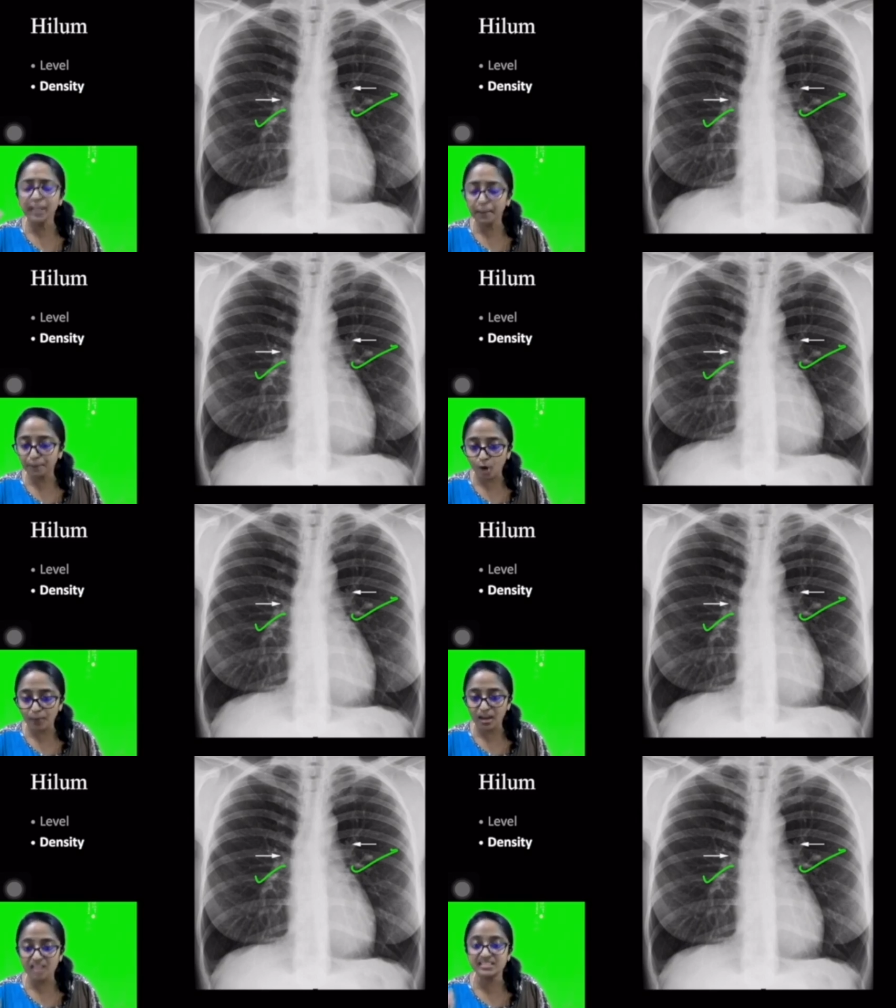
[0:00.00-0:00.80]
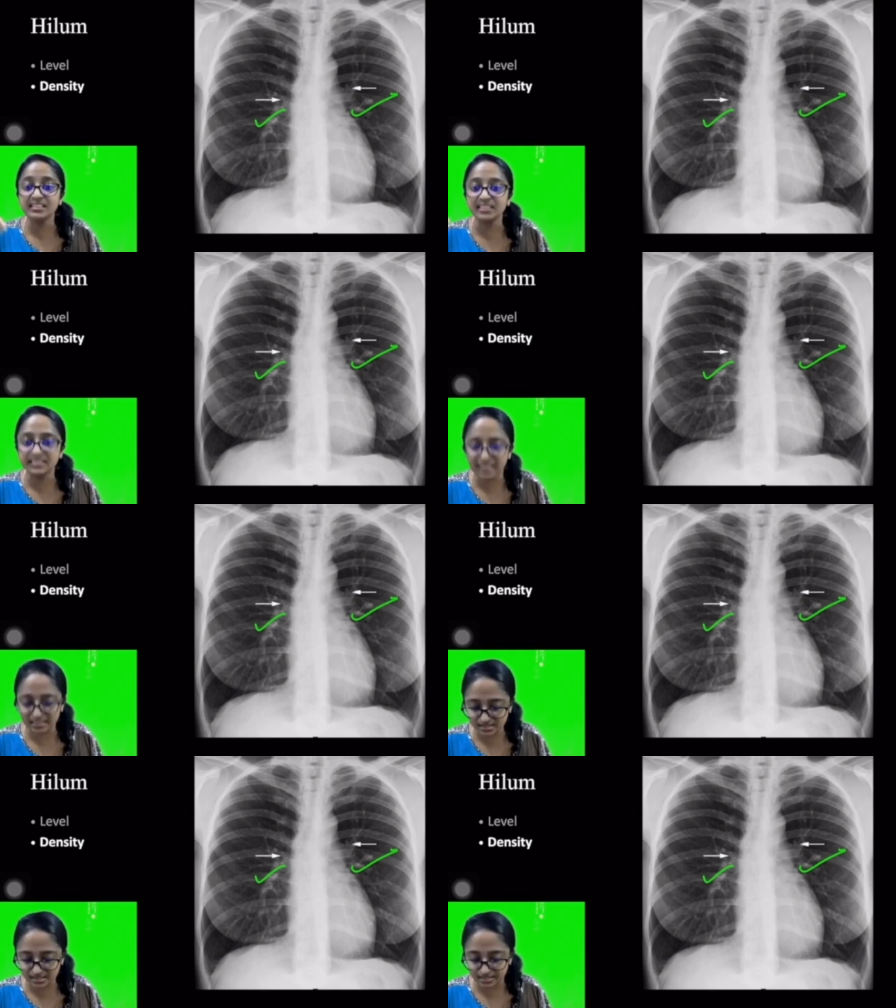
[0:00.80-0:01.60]
Any abnormality in the
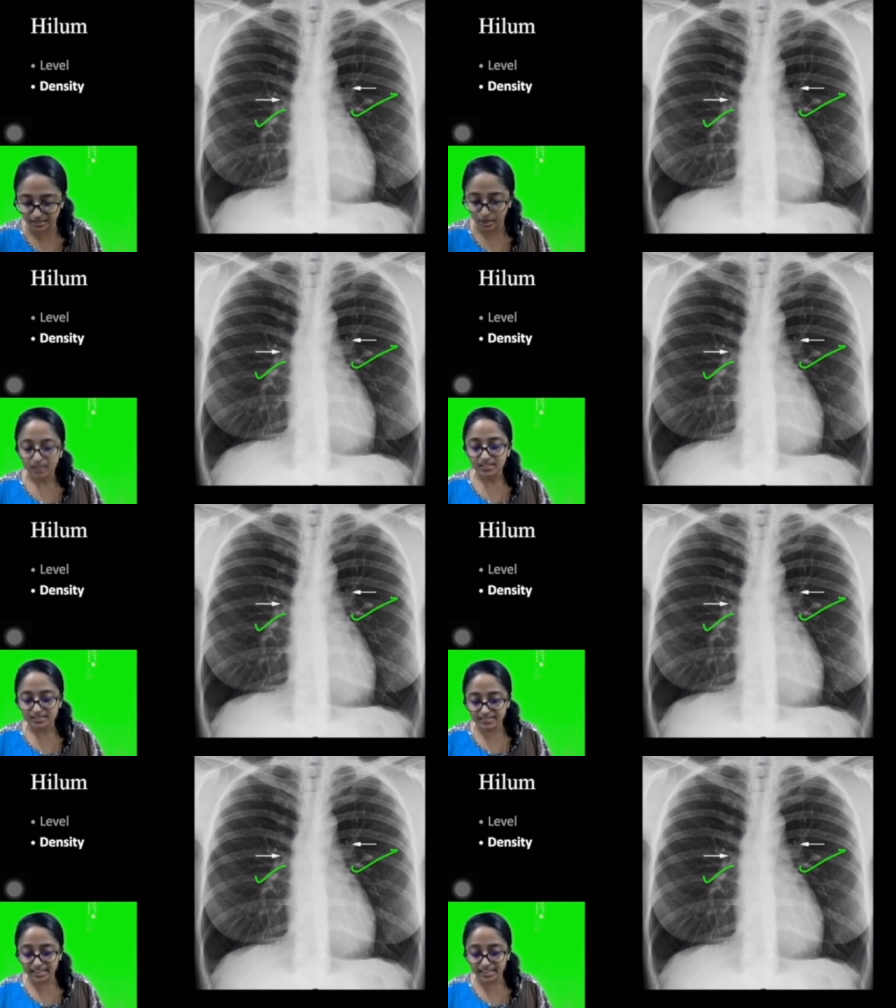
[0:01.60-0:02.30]
density,